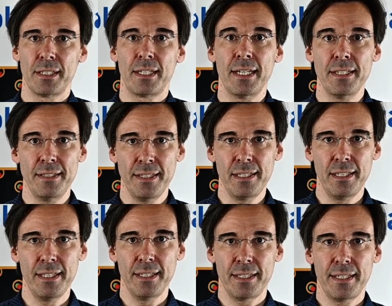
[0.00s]

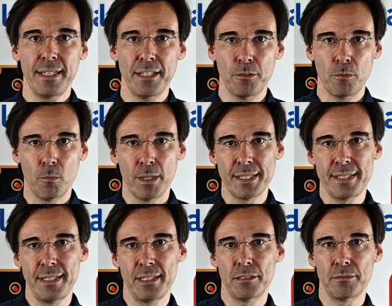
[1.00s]
ideally in one
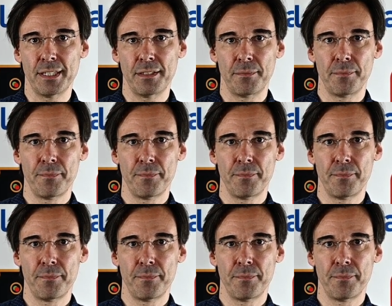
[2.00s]
single run.